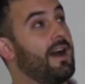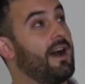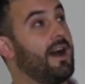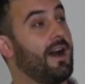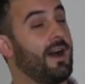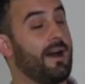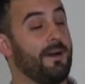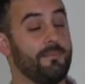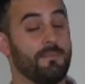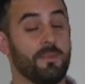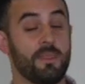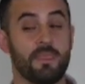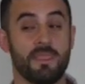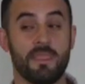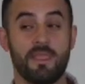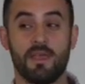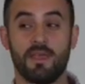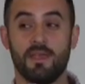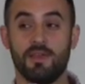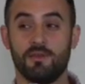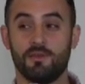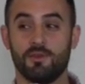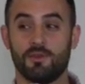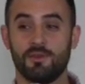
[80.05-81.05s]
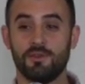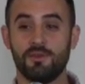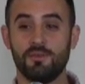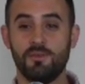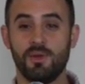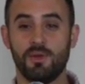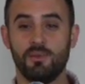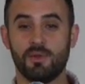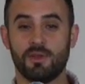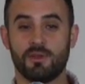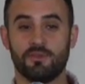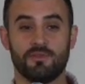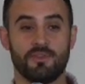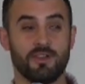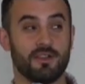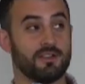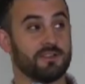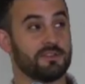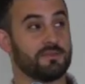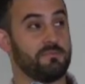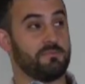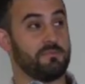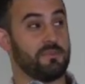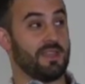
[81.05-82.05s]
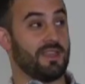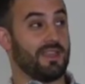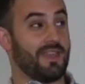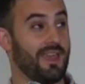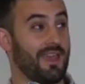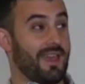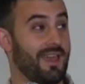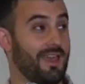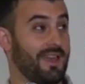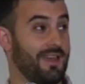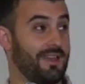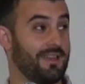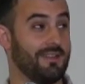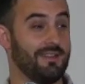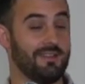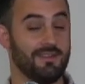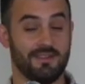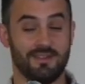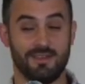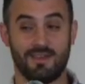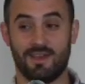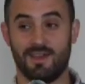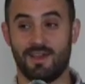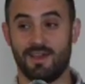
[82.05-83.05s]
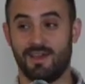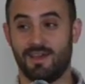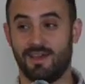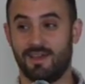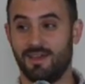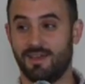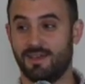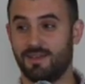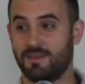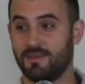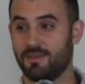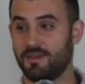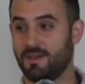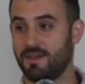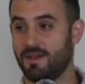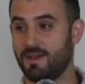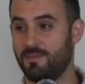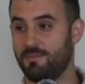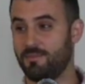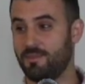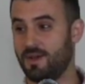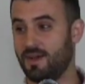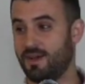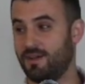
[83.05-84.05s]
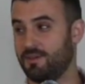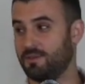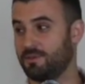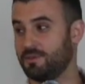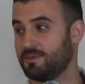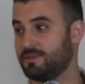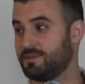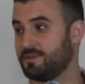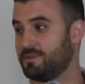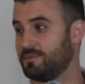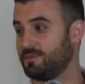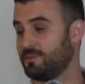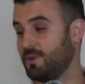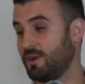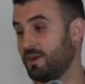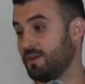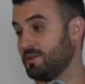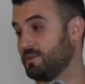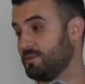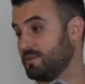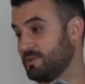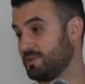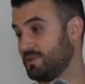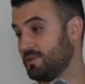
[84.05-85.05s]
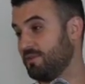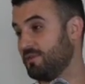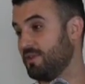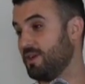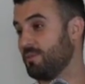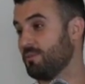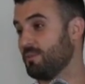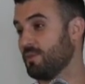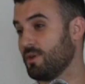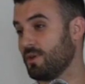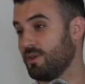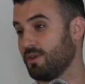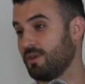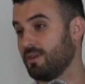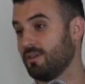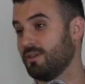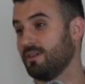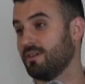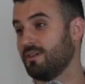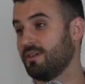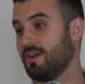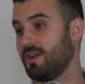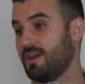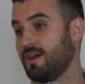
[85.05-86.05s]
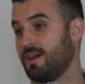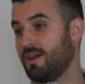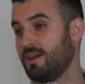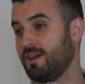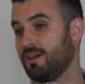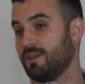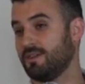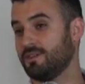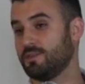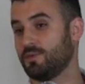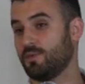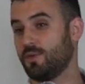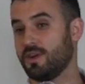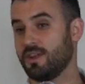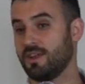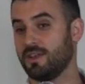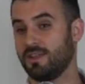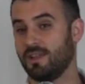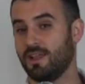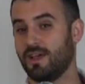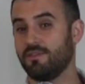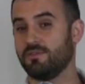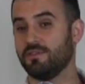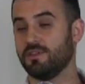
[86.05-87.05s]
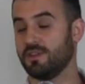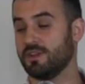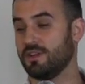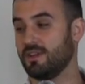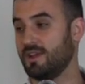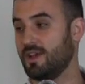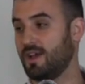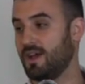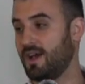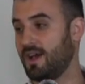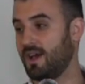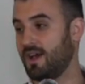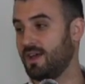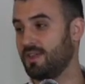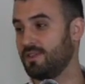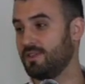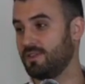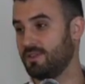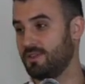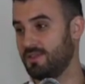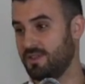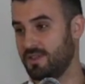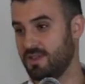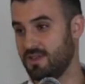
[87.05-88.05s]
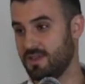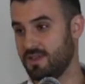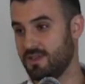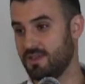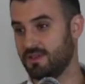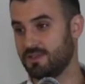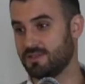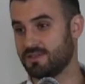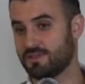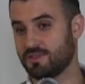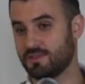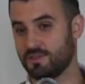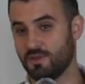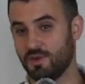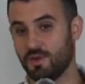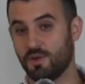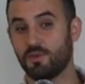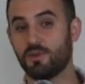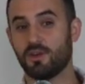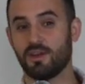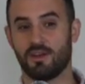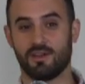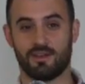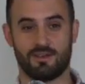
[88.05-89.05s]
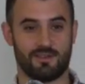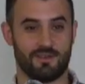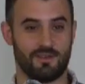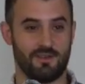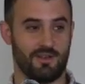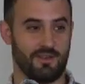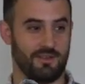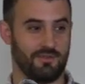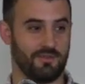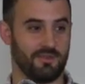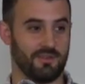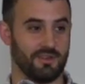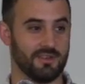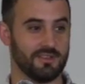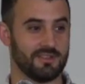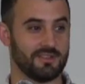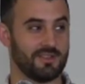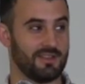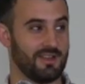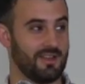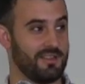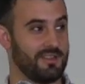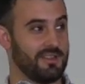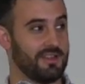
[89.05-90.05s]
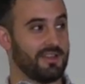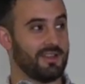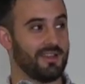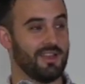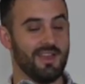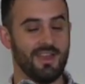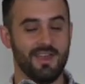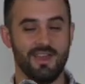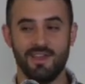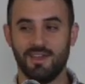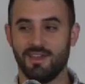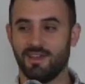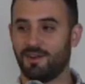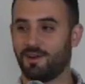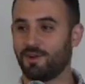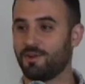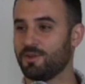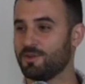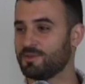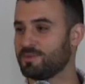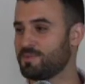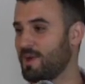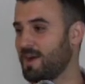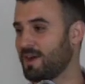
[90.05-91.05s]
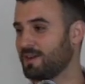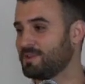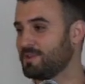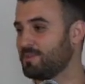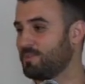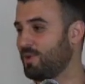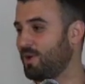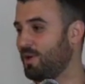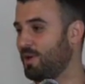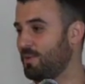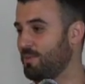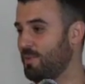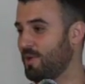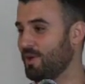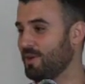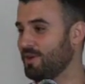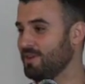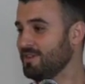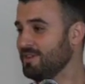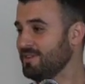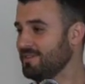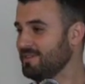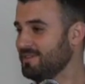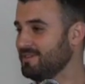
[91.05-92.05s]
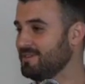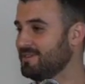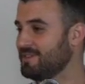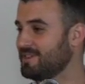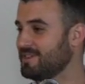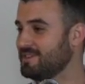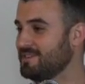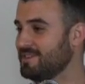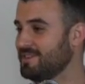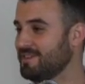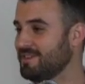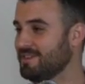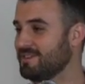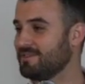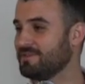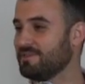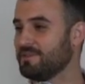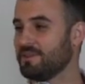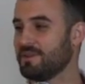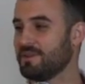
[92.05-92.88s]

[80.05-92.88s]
Um, Northern Public Affairs began uh, about well, it was November uh, 2011 at the SERNNoCa conference, and I think it all goes back to Paul Martin, doesn't it?